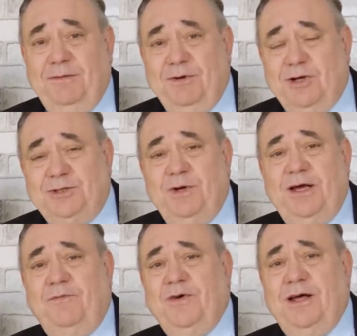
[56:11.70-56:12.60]
because we
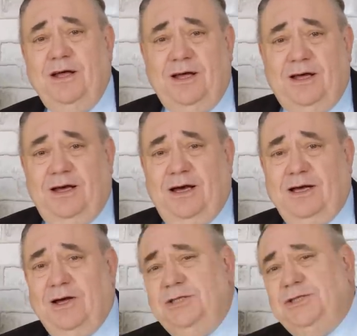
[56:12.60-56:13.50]
have
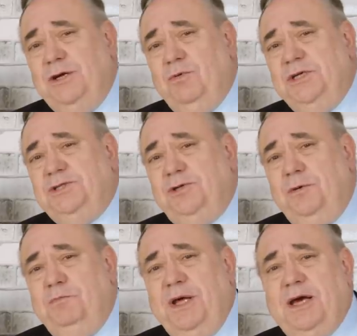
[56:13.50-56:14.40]
a country which
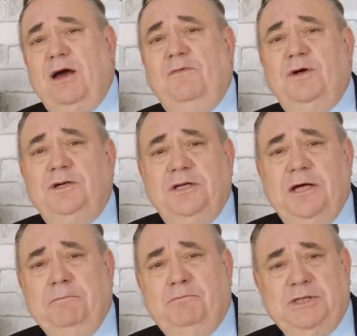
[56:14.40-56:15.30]
should be covered
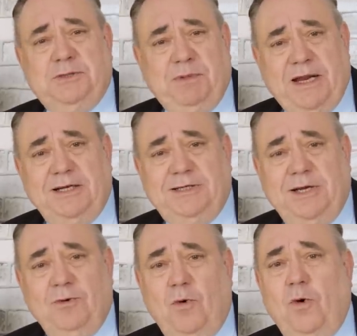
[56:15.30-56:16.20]
in prosperity
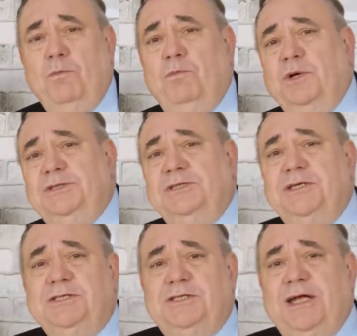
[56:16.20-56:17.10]
and hope, which is
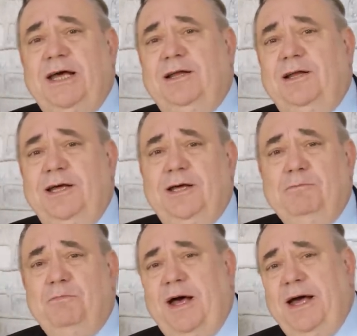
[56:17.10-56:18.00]
instead
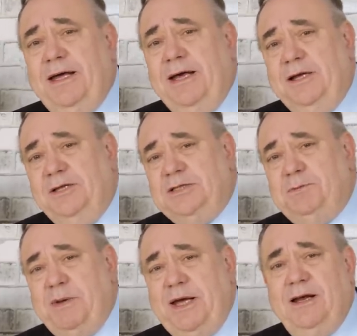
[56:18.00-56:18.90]
layered by
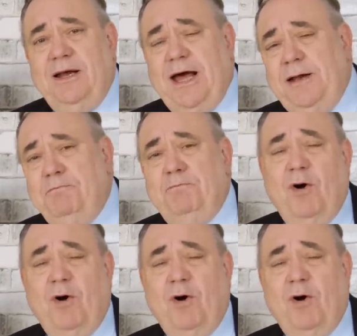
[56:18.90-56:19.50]
despair and